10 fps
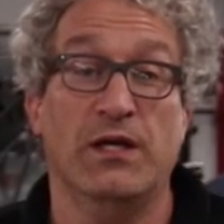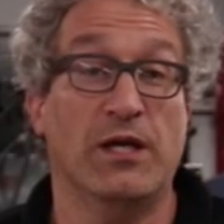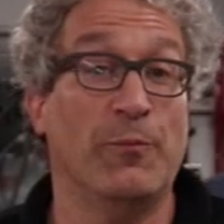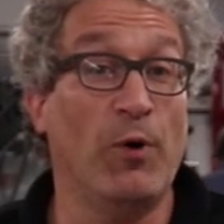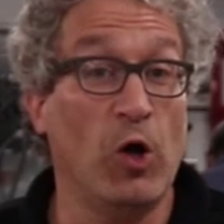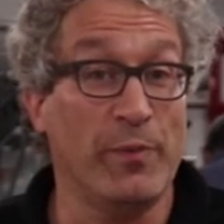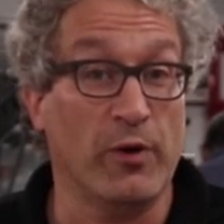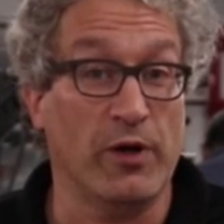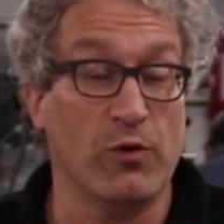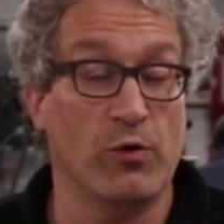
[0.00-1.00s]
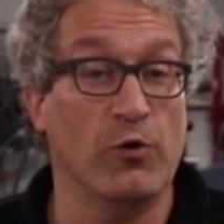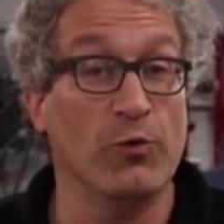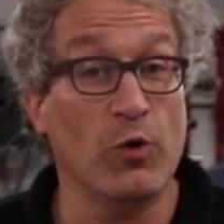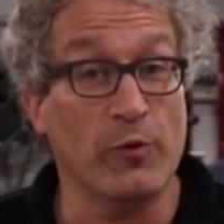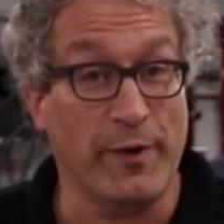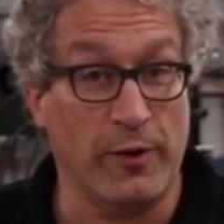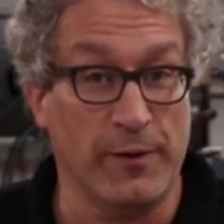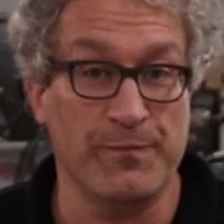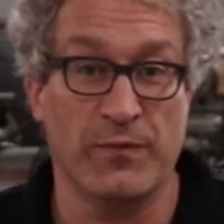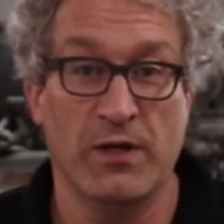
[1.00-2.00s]
In a ball bearing or a roller
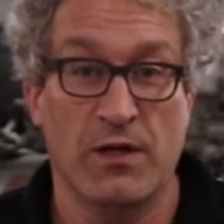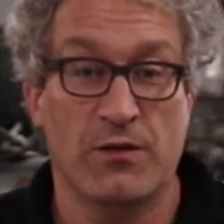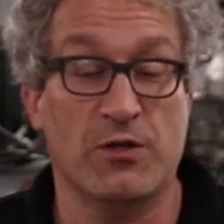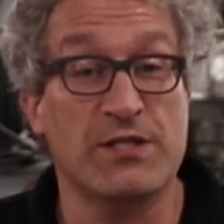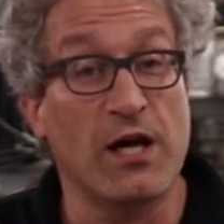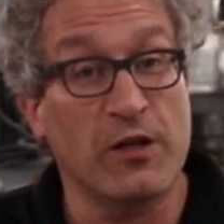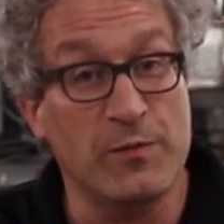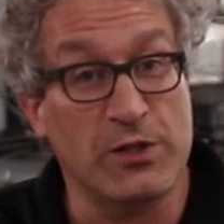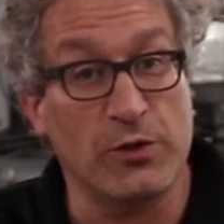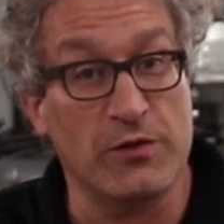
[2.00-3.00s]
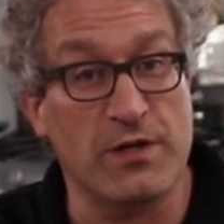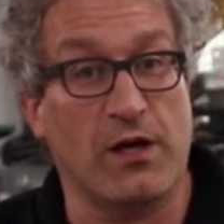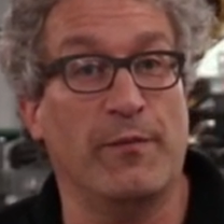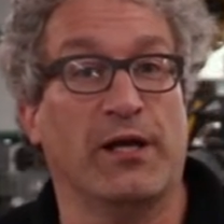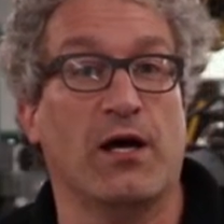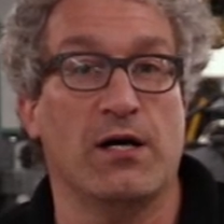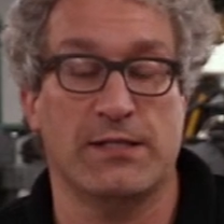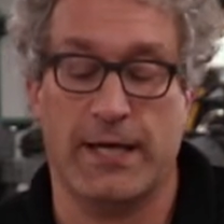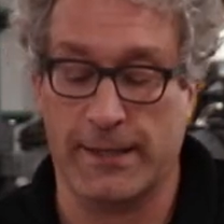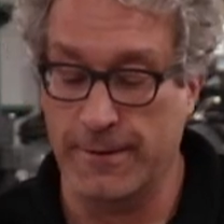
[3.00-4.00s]
bearing, there are solid materials that come into
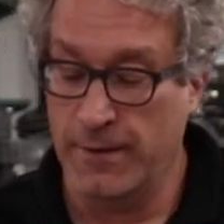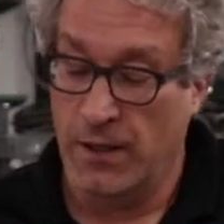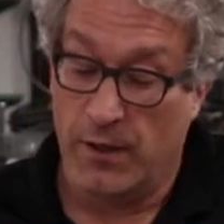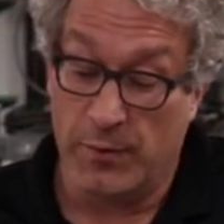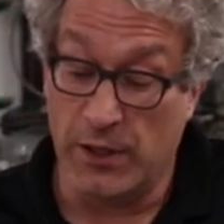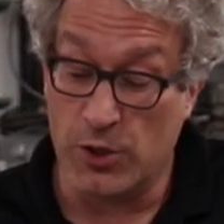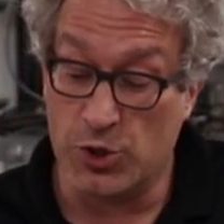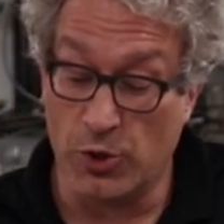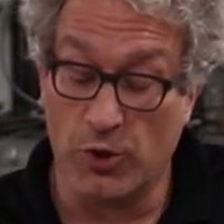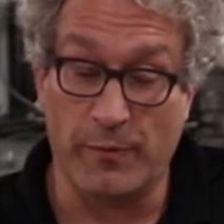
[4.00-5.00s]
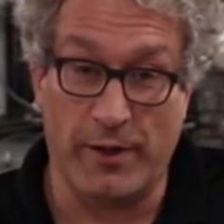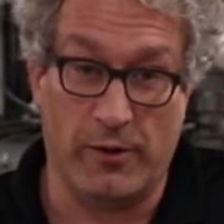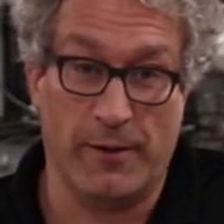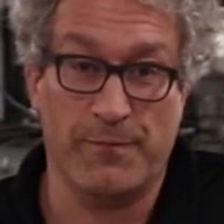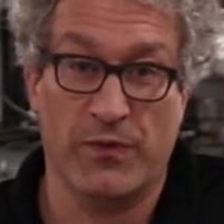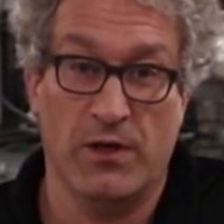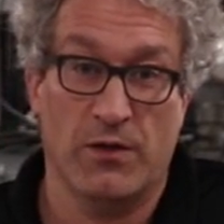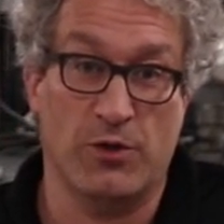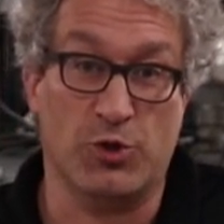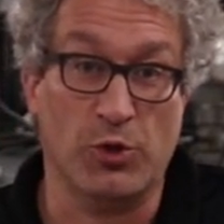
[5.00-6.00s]
contact. But in a journal bearing,
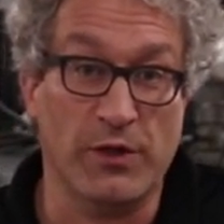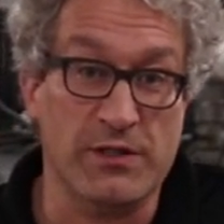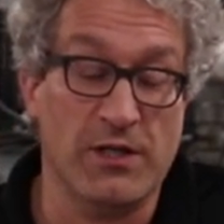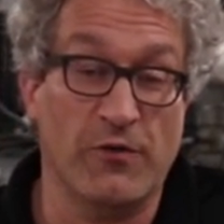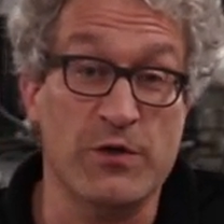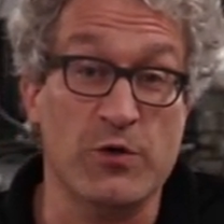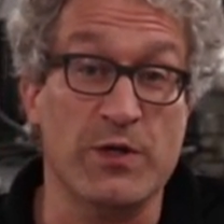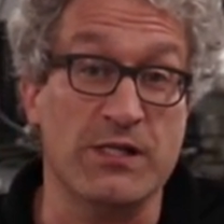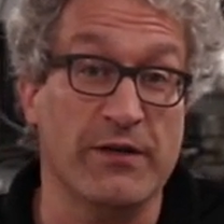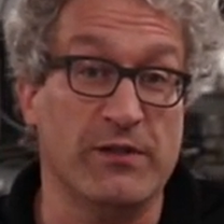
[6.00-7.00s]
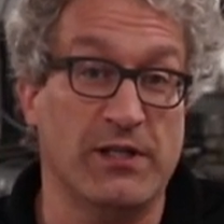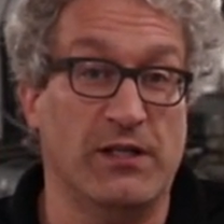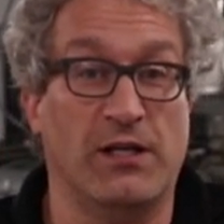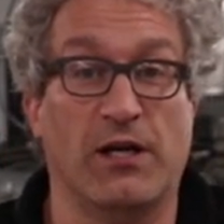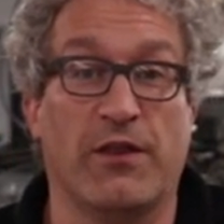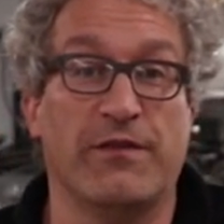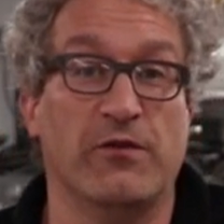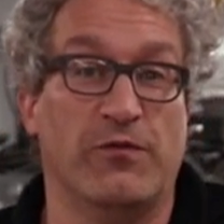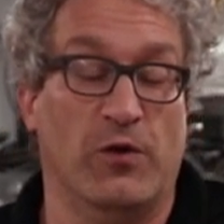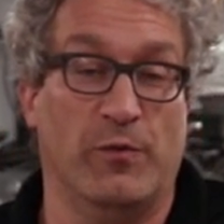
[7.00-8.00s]
the journal itself is always levitated on a
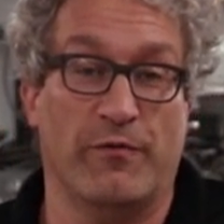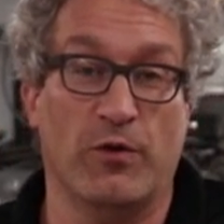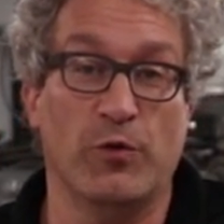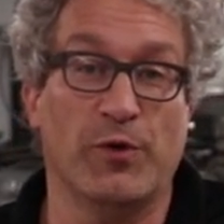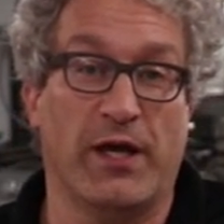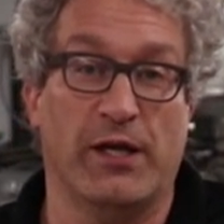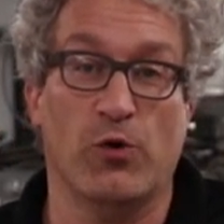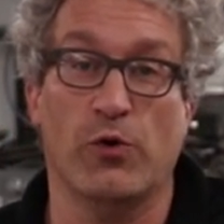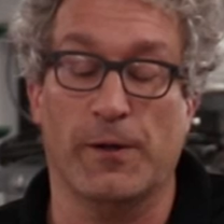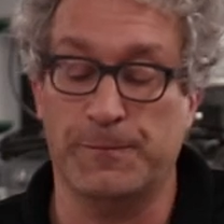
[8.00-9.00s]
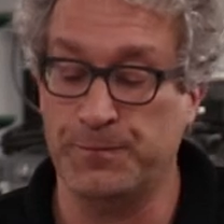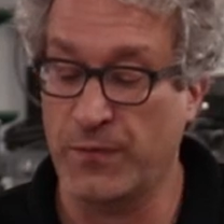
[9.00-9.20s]
thin film of the lubricating oil.